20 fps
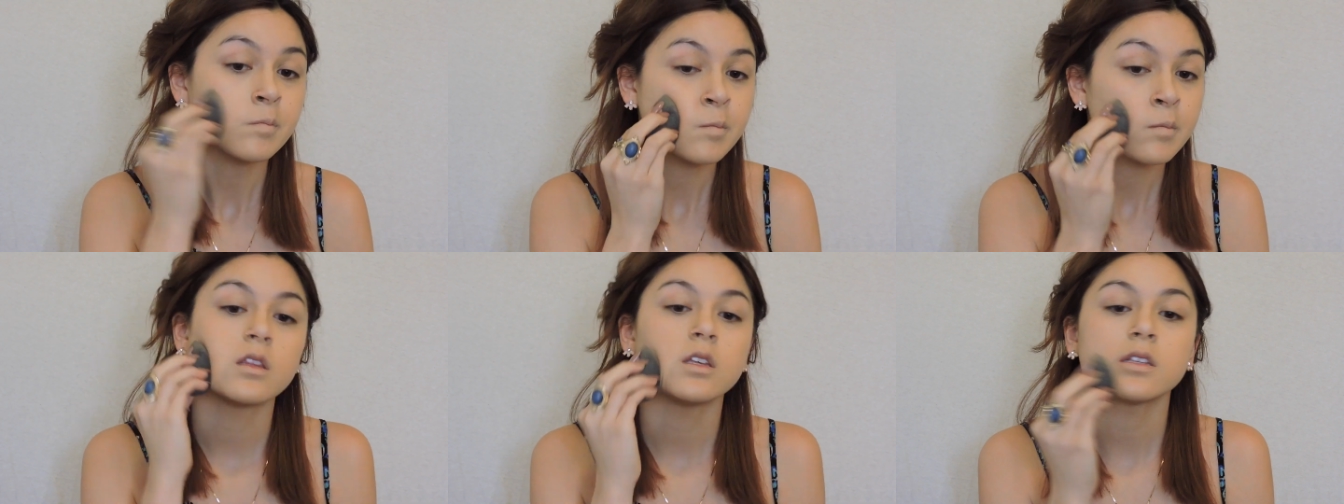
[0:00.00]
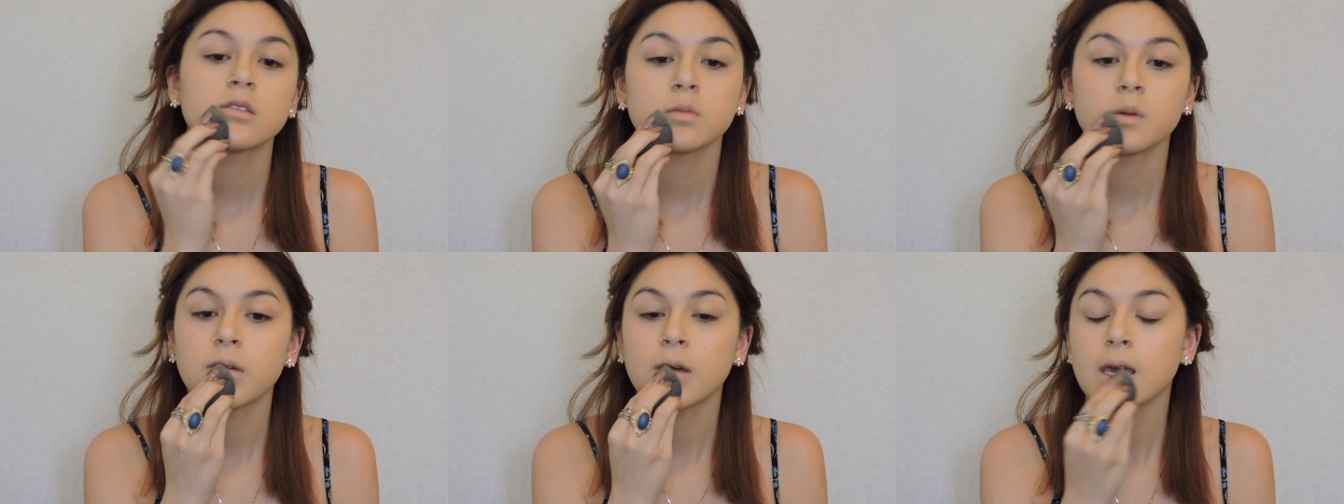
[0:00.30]

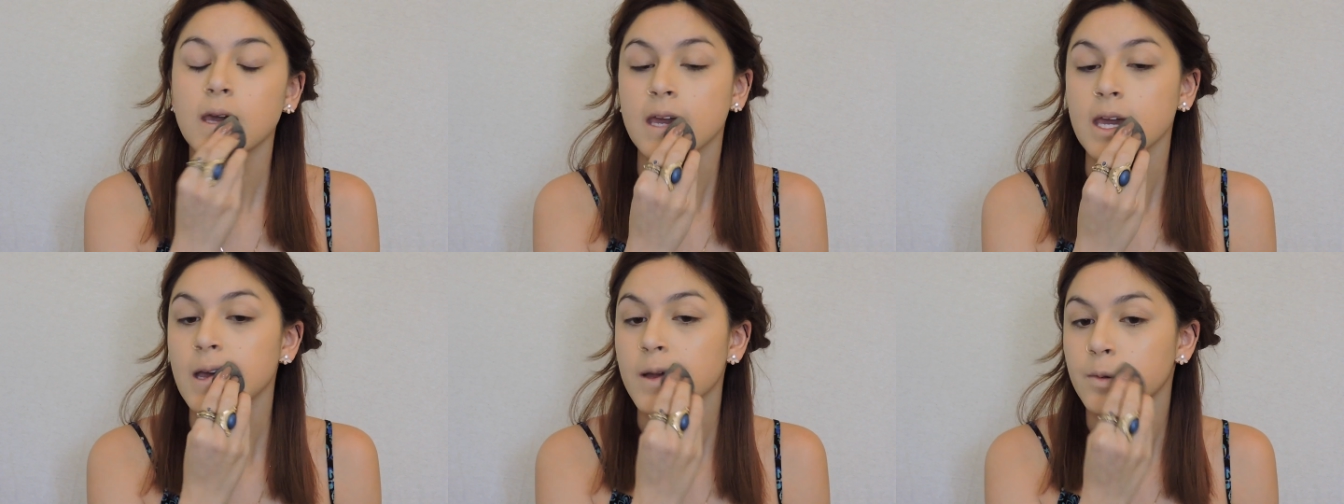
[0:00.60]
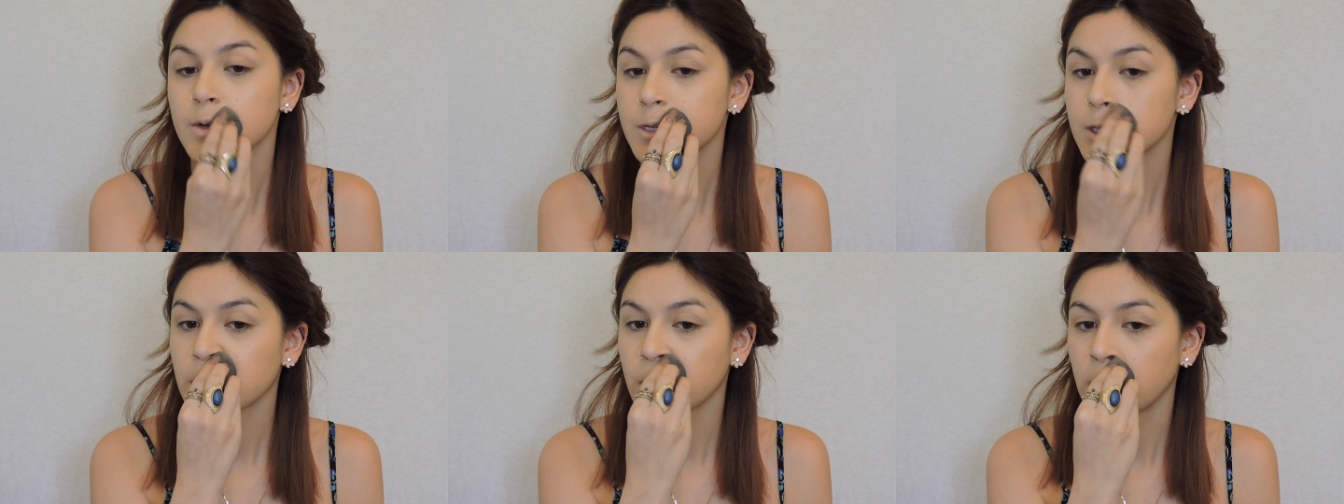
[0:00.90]
This way, I'm
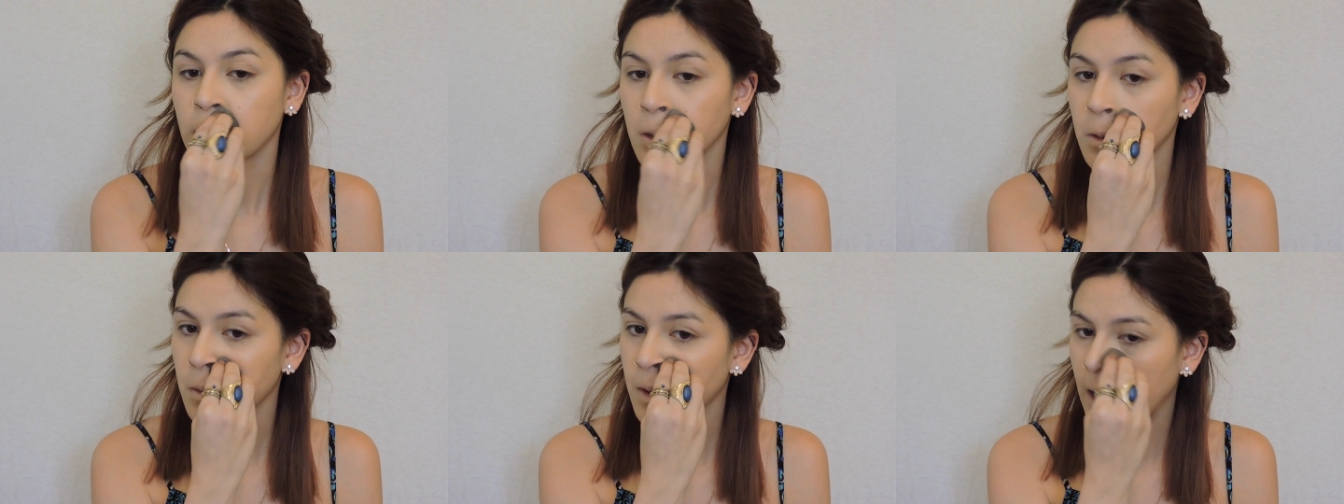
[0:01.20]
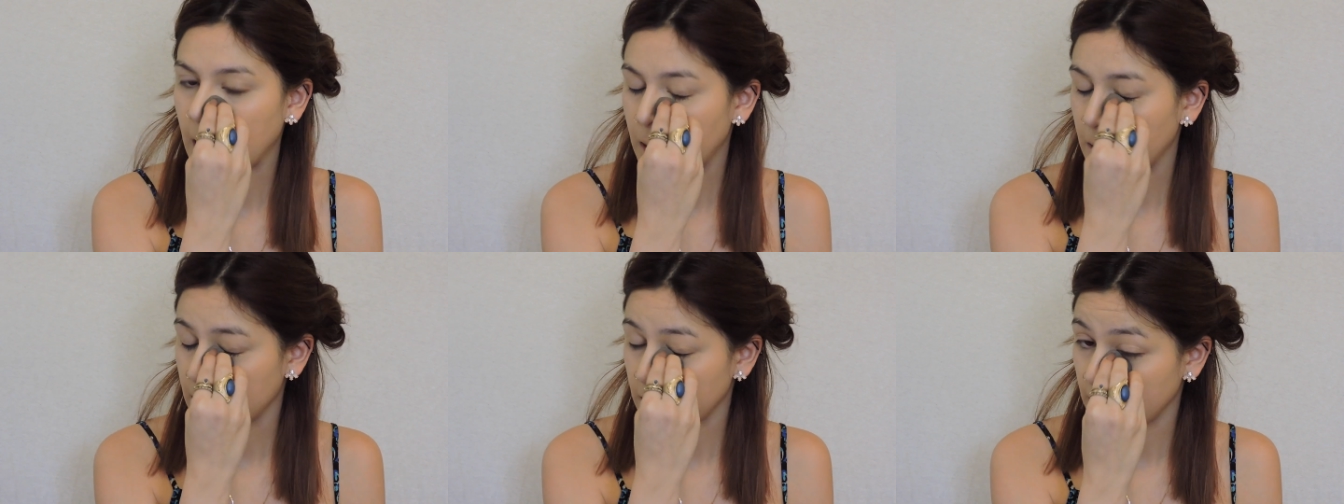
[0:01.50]
just going
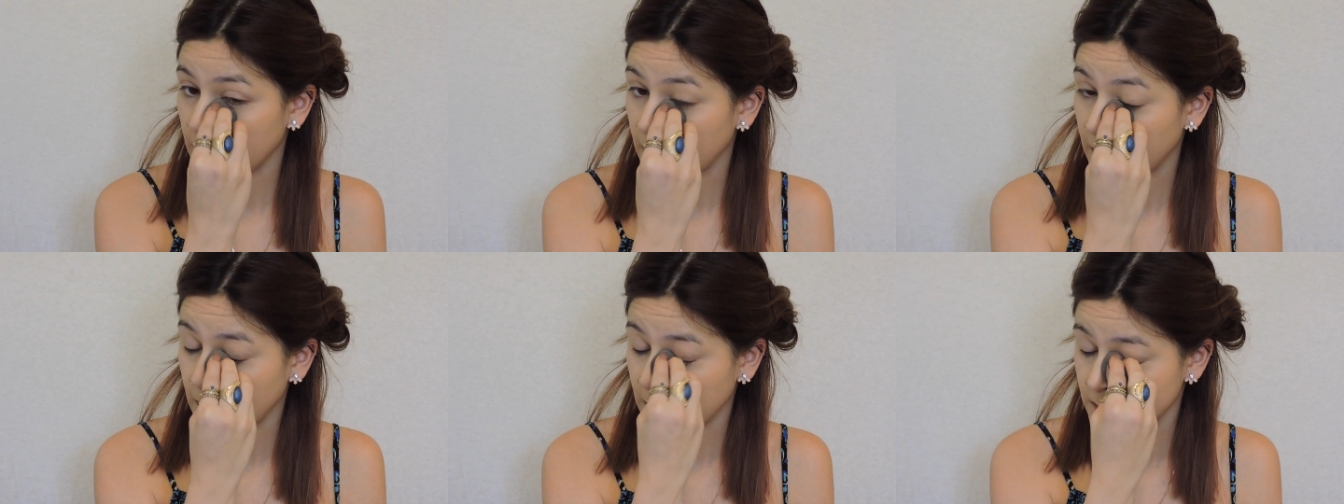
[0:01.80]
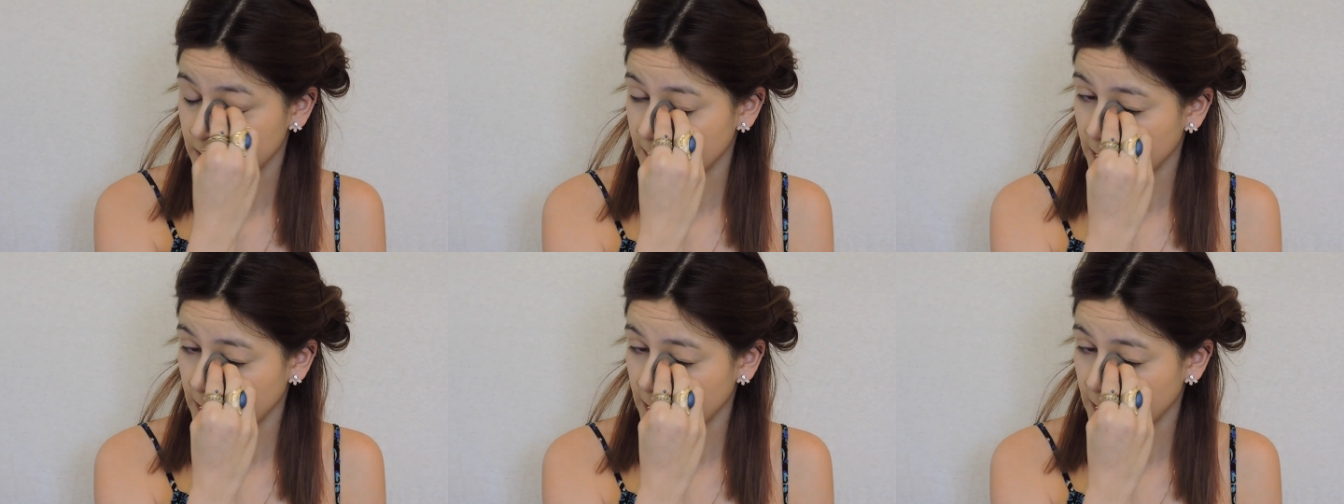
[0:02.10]
around and